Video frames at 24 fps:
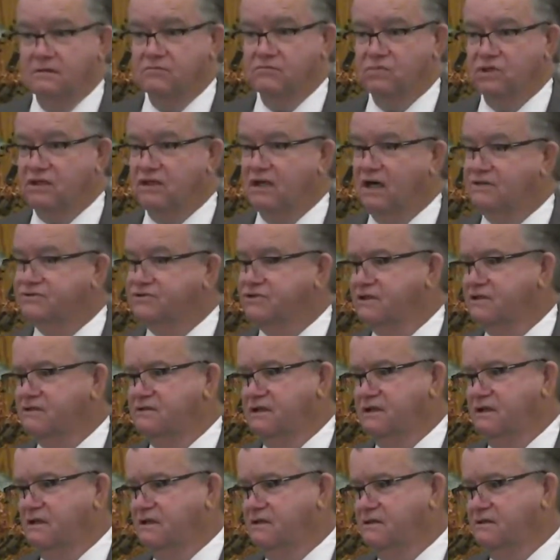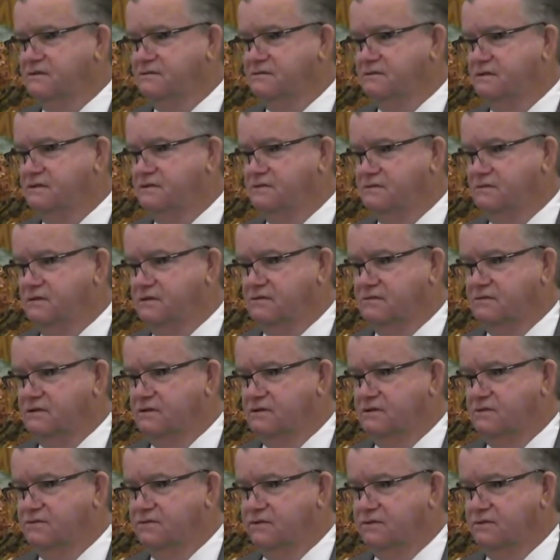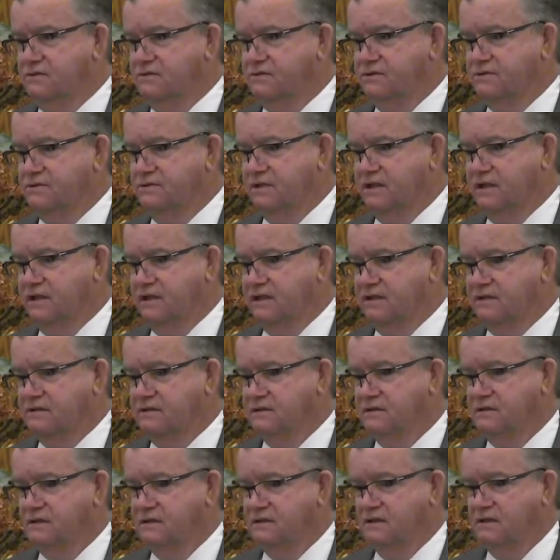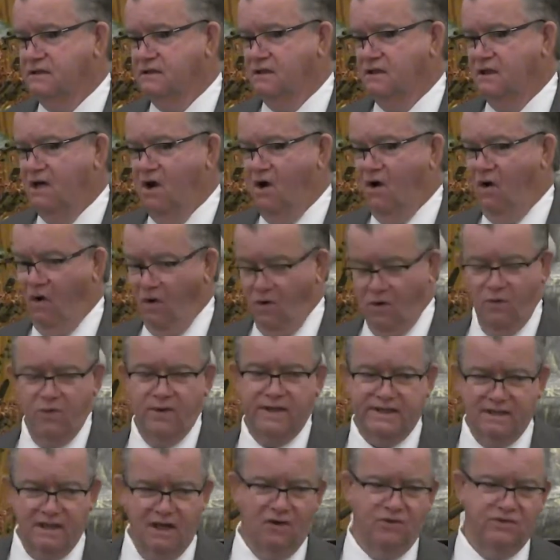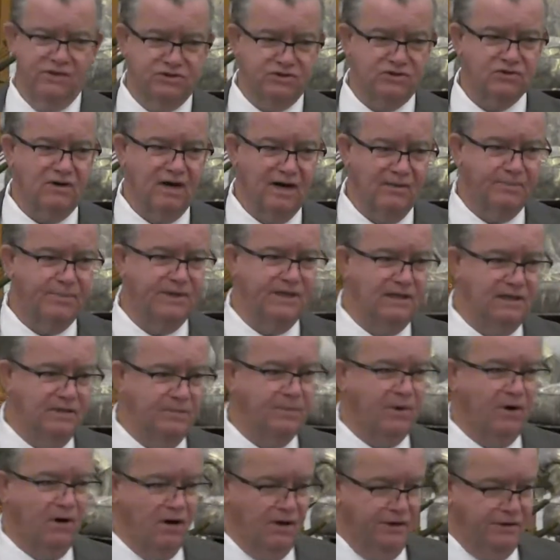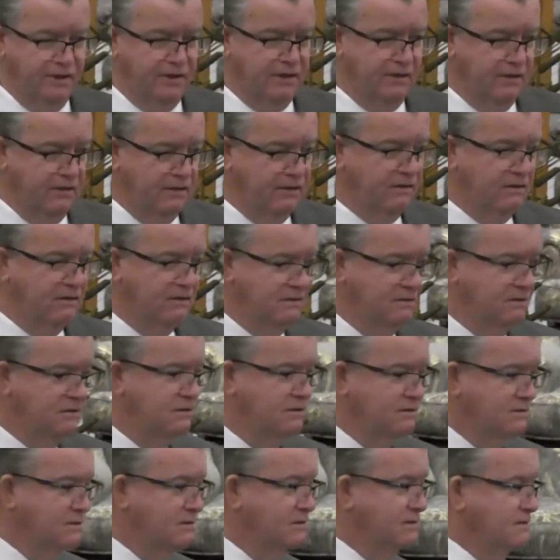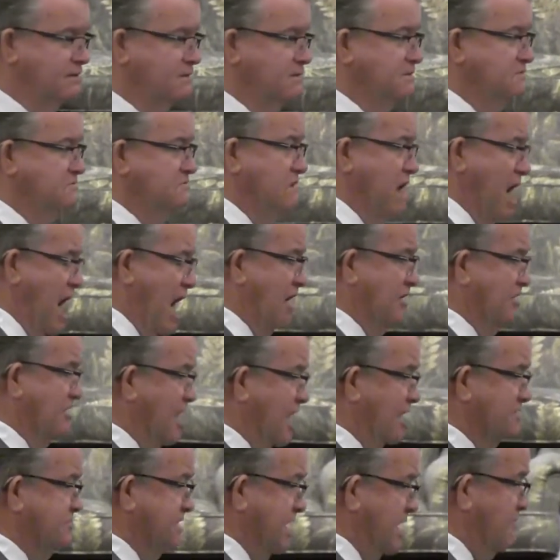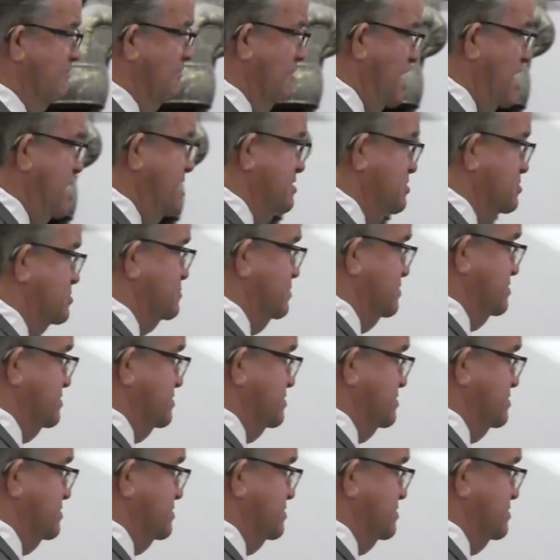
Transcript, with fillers: But God said, no, no, no, no, we don't do that. Or we go into our pity party. I'd have got that raised,